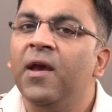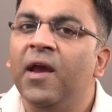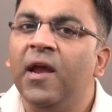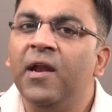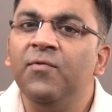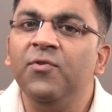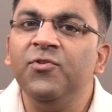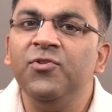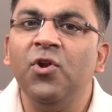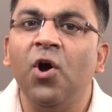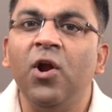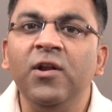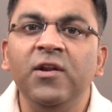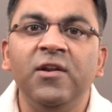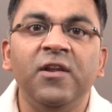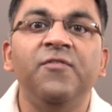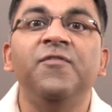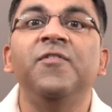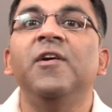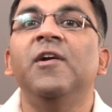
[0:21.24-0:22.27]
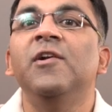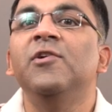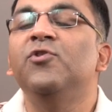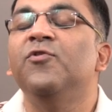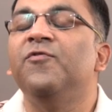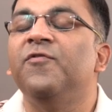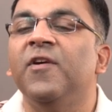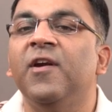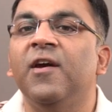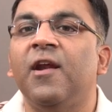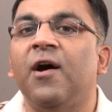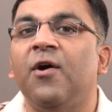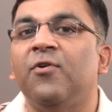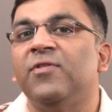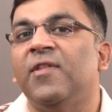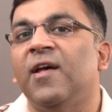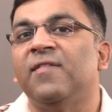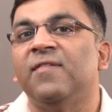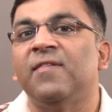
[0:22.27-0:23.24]
It was not difficult to figure
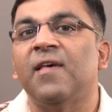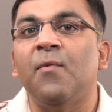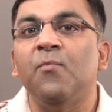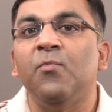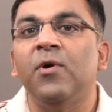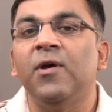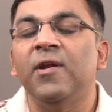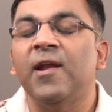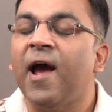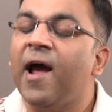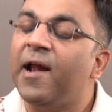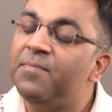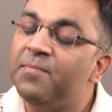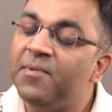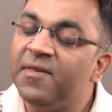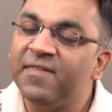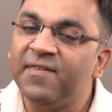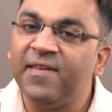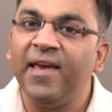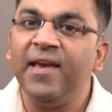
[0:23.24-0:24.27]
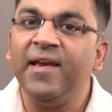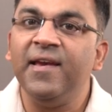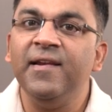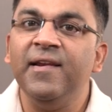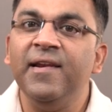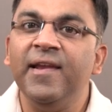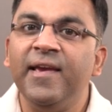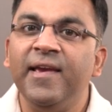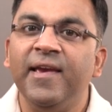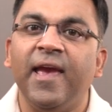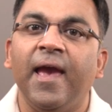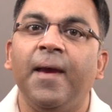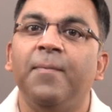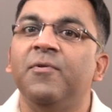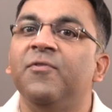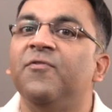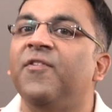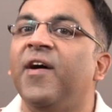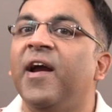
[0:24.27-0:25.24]
out that someone had mistakenly
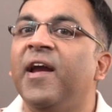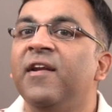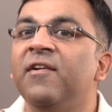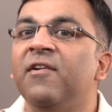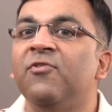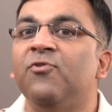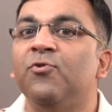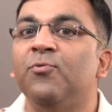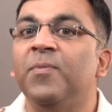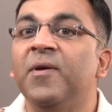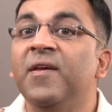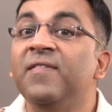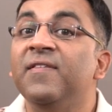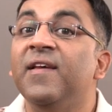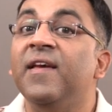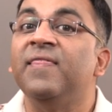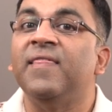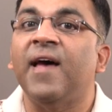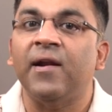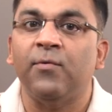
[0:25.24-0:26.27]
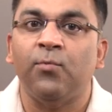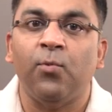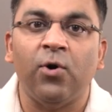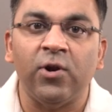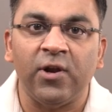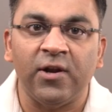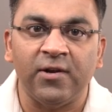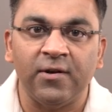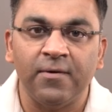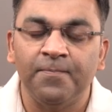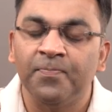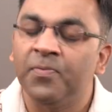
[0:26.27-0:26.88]
kept 500 rupees in that wallet.